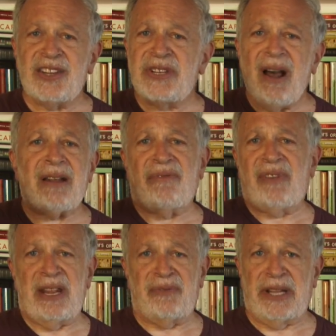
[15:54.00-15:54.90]
is not
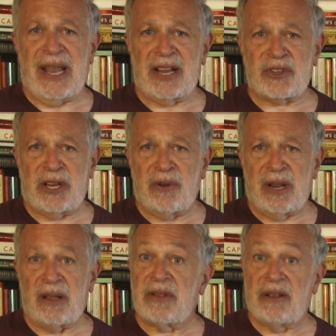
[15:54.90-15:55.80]
faithfully
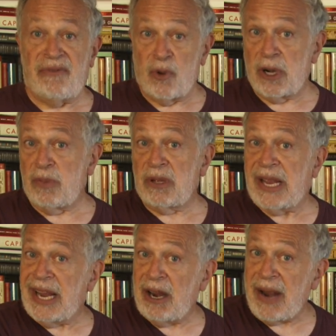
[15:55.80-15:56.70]
executing the
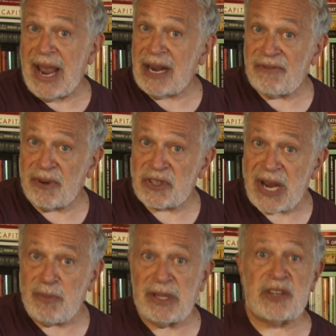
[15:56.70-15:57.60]
Affordable Care Act, for
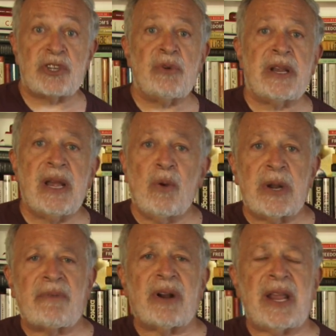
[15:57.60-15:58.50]
example. It's doing
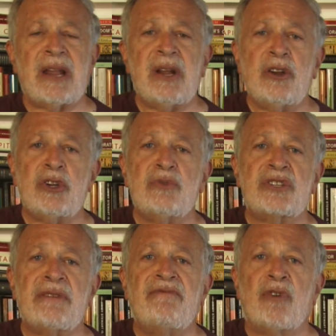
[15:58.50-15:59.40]
whatever it can to
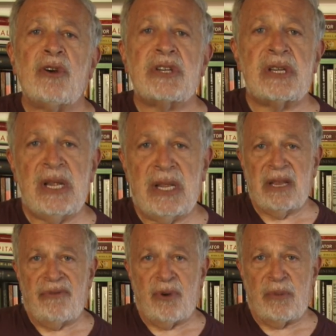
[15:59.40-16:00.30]
subvert
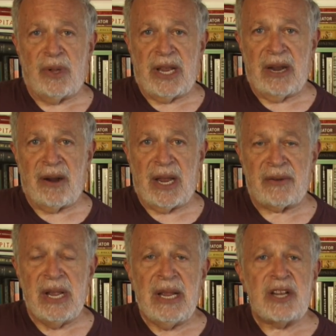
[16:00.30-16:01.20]
the Affordable Care
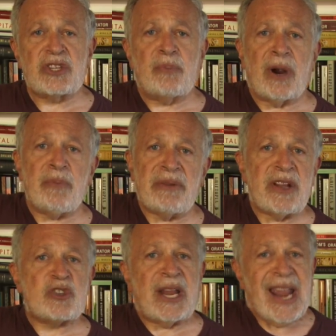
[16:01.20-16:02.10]
Act. His Department
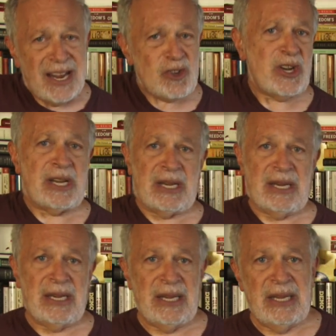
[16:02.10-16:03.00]
of Education,
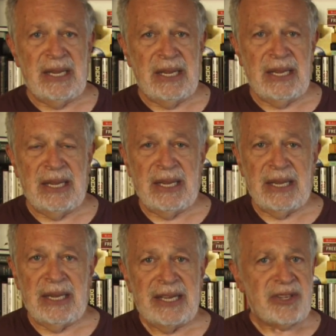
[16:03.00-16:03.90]

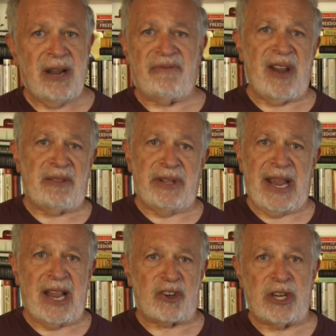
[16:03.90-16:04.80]
it's not
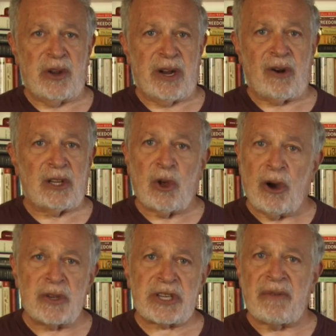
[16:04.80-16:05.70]
faithfully executing our
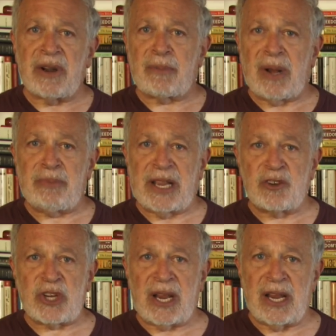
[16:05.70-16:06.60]
laws governing public
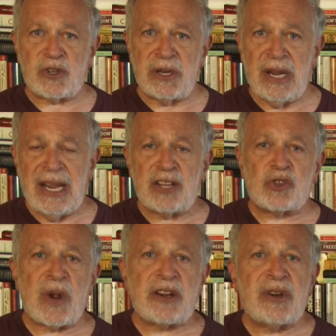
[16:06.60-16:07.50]
education.
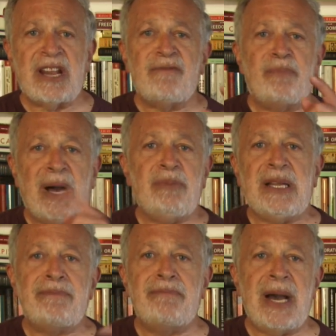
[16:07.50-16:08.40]
It's trying to give
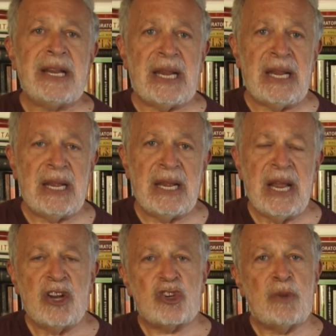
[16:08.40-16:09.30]
public money
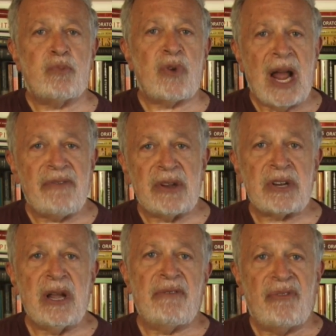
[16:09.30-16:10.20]
to
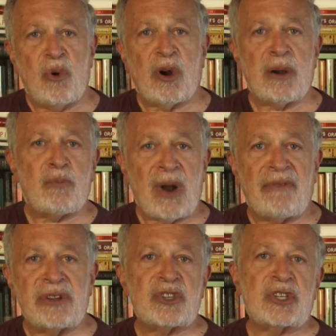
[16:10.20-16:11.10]
private
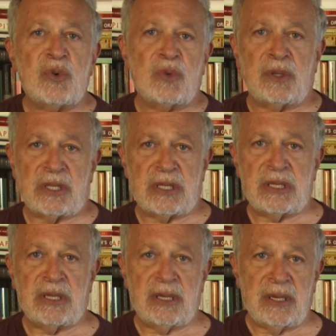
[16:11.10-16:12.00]
for-profit schools.